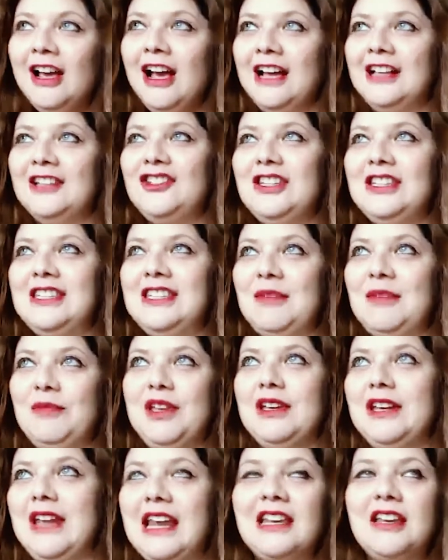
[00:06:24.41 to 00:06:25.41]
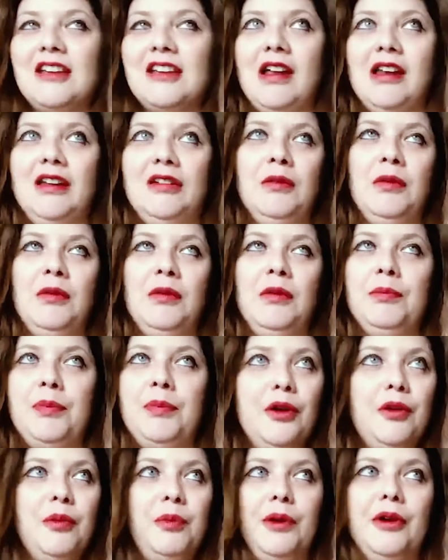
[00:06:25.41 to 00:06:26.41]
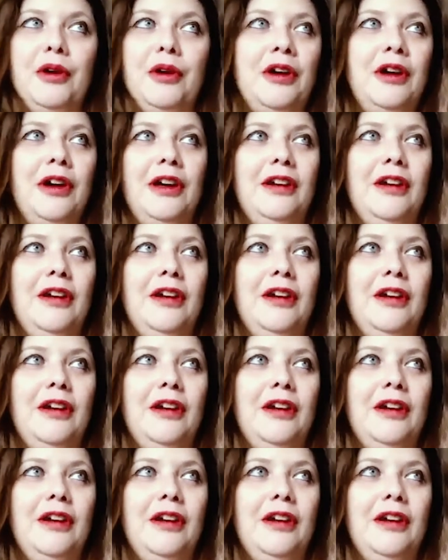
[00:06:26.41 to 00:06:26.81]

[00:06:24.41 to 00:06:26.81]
And she sent me an Edgar Allan Poe book,